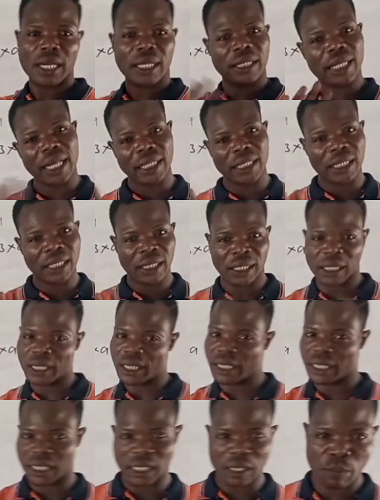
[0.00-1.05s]
That is the
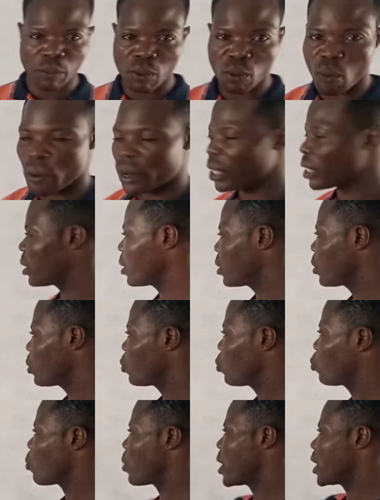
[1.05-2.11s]
simple way
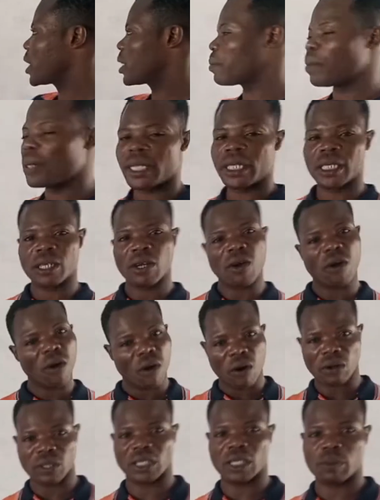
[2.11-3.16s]
to explain
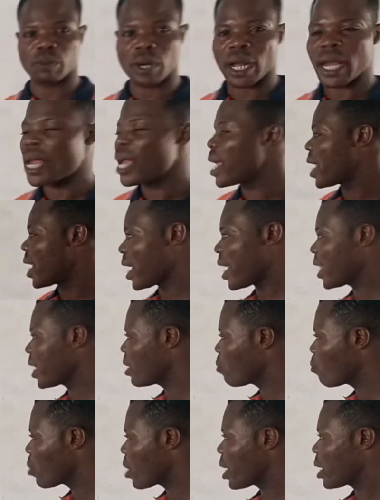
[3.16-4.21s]
algebra.
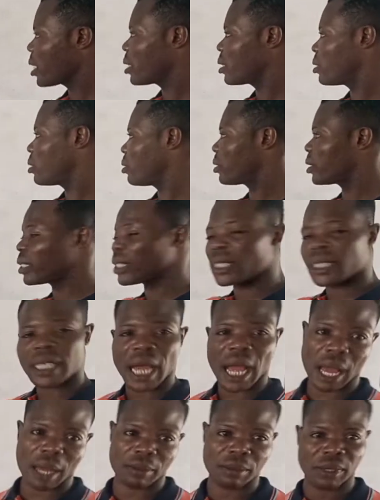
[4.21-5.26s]
Anywhere you see
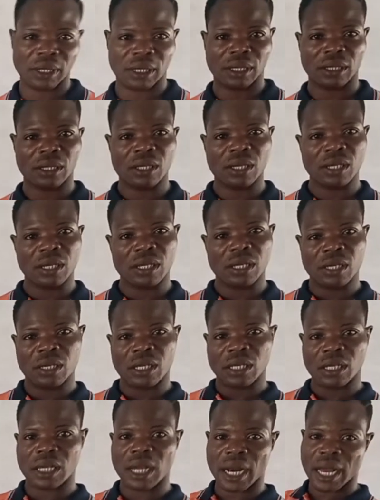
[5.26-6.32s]
terms
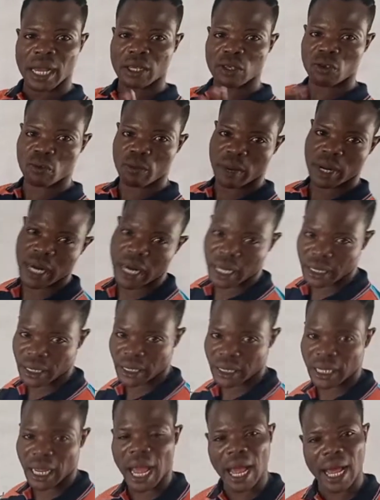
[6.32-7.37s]
that are
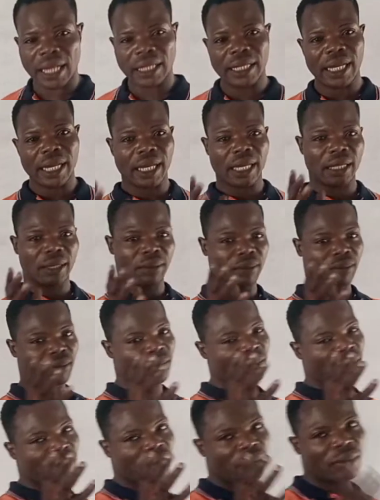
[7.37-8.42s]
numerals and
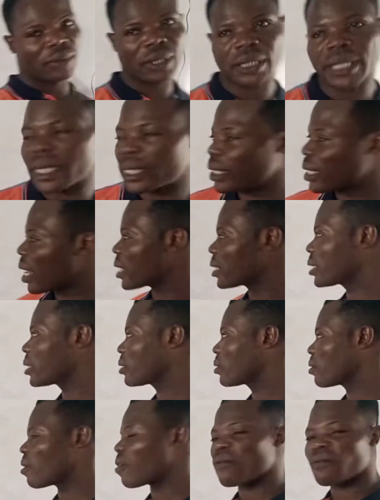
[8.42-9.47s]
letters
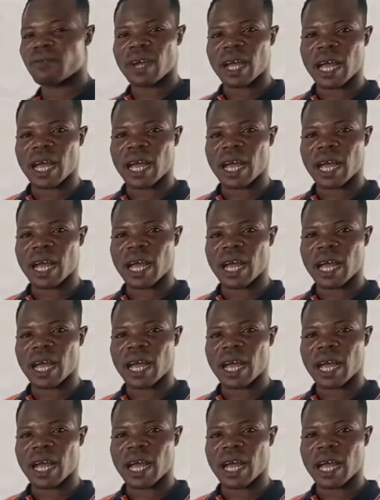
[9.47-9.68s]
of